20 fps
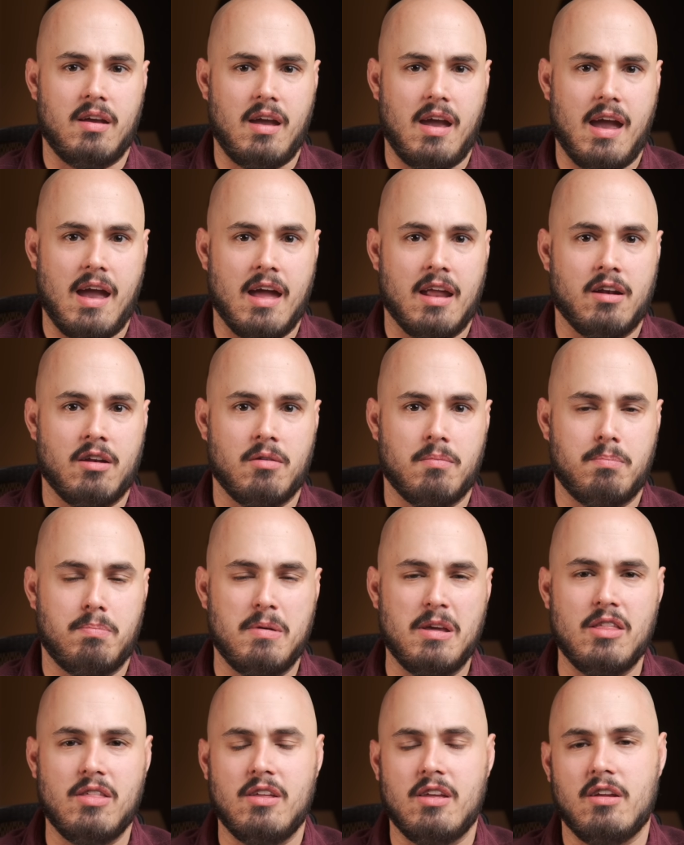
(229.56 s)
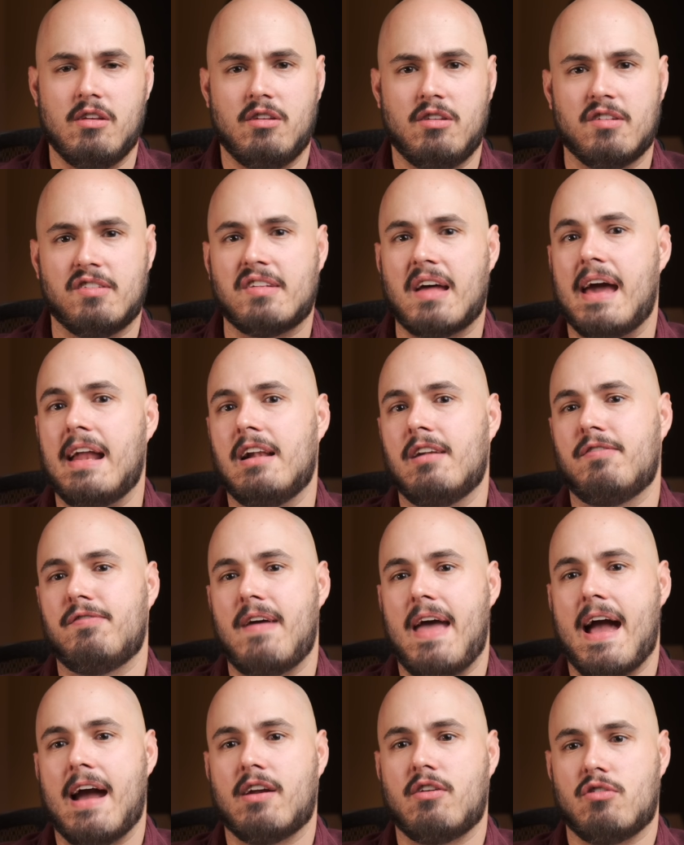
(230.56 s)
and be the deciding
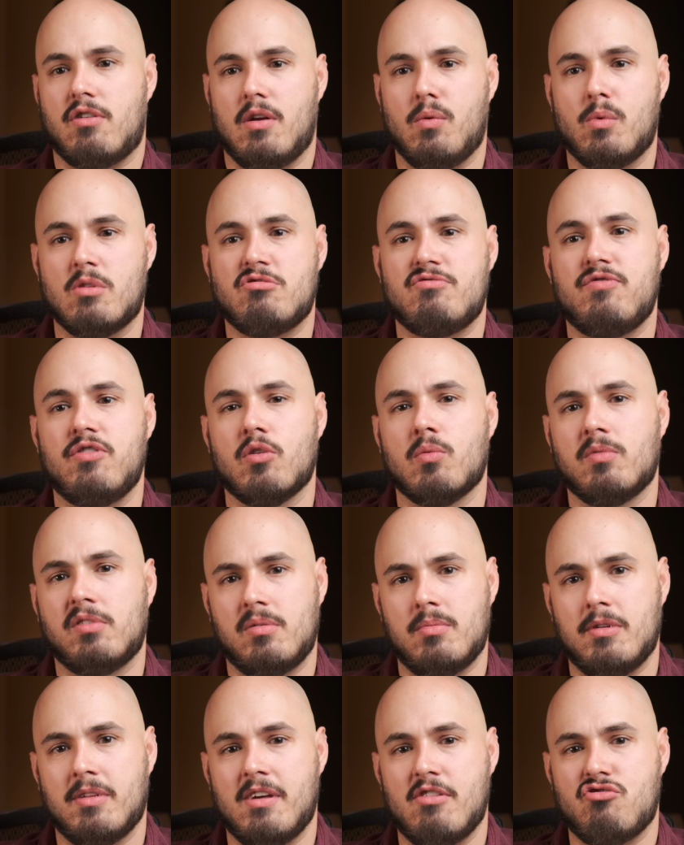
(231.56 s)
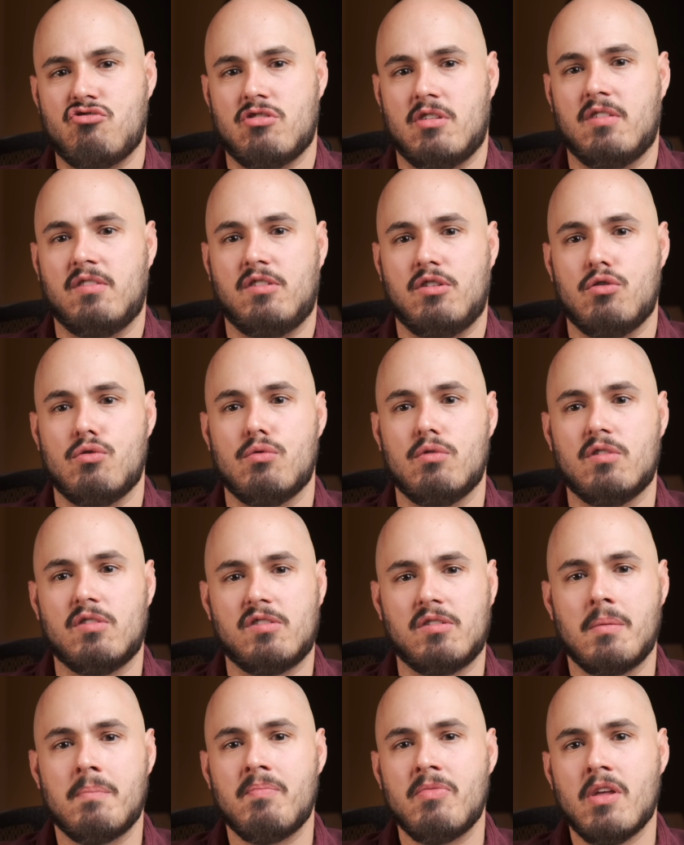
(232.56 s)
factor in which film simulation is
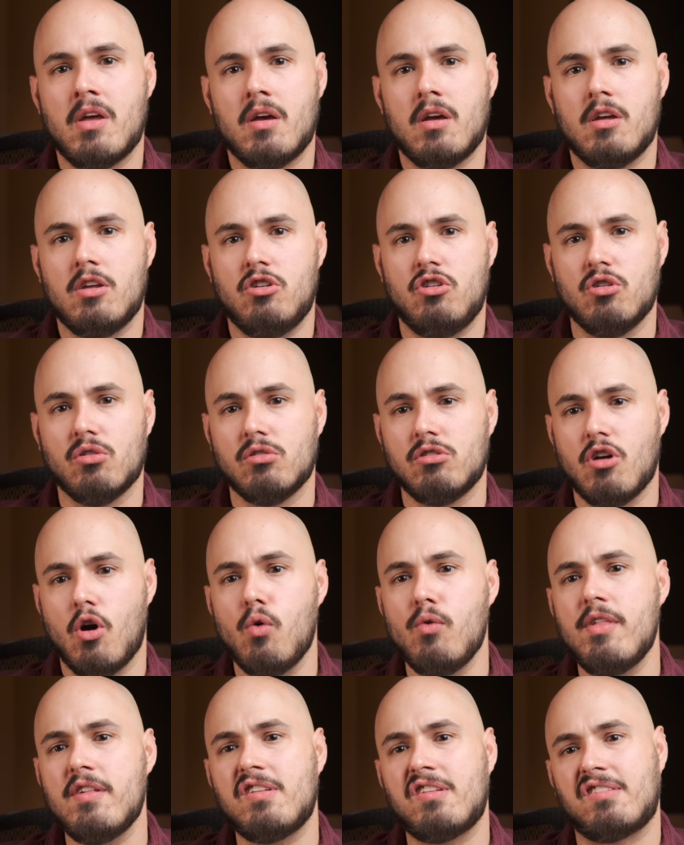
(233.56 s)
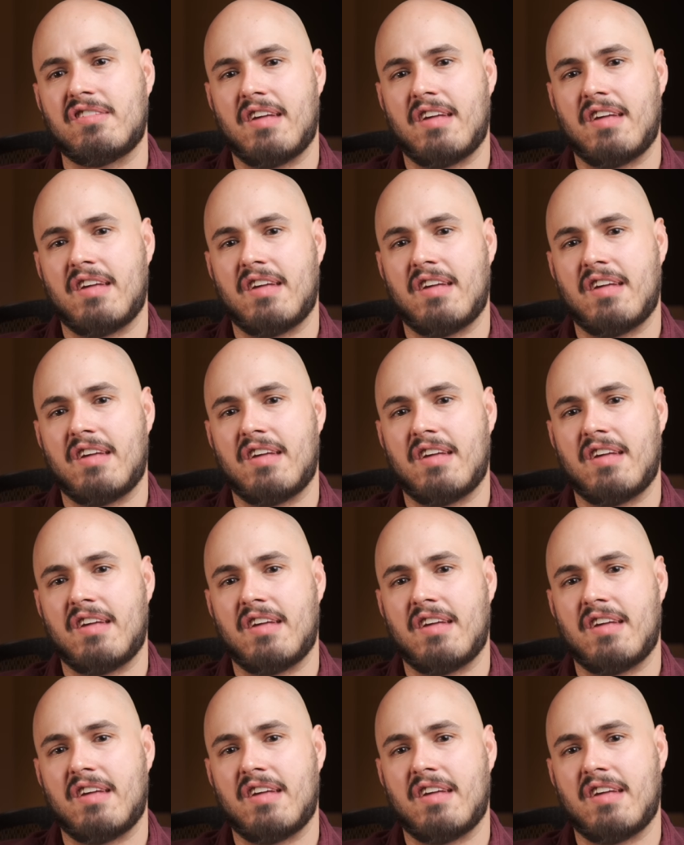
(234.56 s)
used. You'll know this is